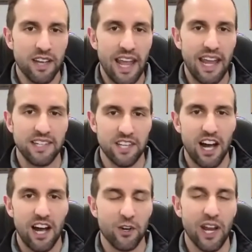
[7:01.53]

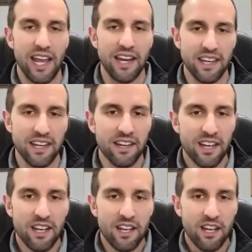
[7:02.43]
hands-on or handy,
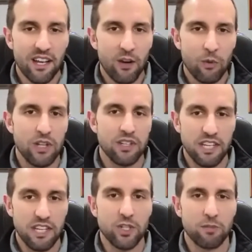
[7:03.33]
well,
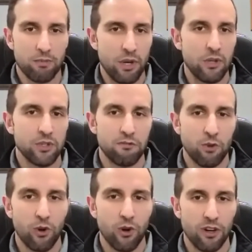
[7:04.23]
here's a proposal
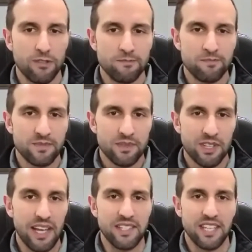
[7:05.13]
for
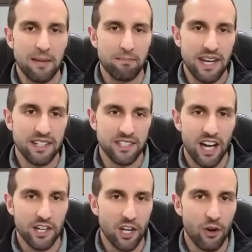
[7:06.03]
landscape maintenance
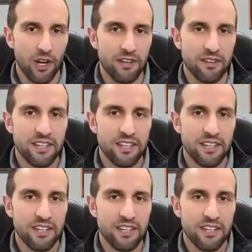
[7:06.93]
ongoing.